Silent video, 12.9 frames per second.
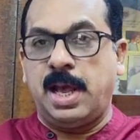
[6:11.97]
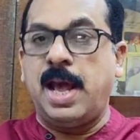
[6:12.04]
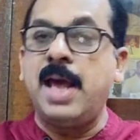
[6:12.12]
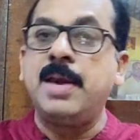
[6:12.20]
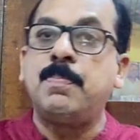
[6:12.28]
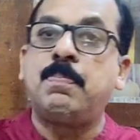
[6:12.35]

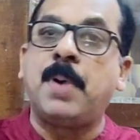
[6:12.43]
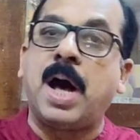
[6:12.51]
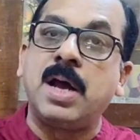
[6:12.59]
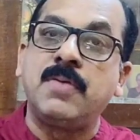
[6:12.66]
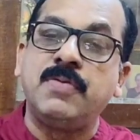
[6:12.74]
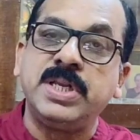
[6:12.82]
And
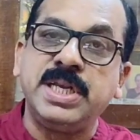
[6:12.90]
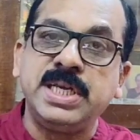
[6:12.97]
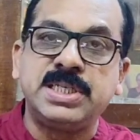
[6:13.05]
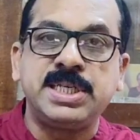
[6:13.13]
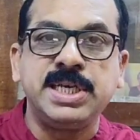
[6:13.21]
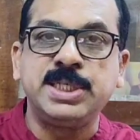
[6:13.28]

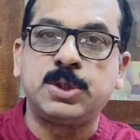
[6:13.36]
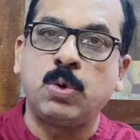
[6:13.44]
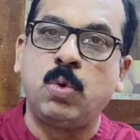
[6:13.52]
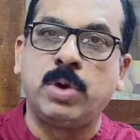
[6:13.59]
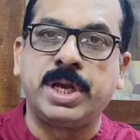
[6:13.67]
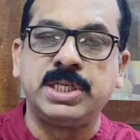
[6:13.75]
Parvati
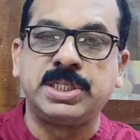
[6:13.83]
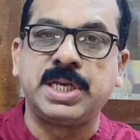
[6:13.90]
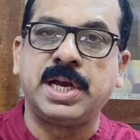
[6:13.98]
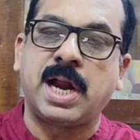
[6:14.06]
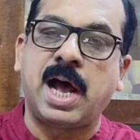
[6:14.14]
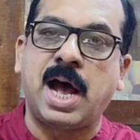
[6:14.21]
says, okay
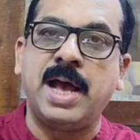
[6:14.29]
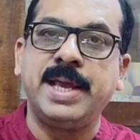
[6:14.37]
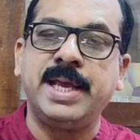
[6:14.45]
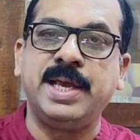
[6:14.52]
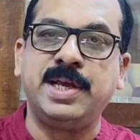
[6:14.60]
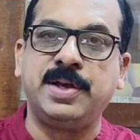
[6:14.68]
sir,
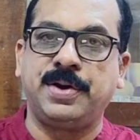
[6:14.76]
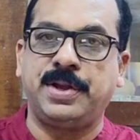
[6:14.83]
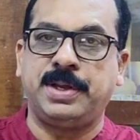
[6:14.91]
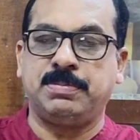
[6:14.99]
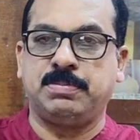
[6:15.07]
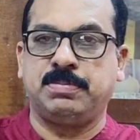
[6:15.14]
I agree.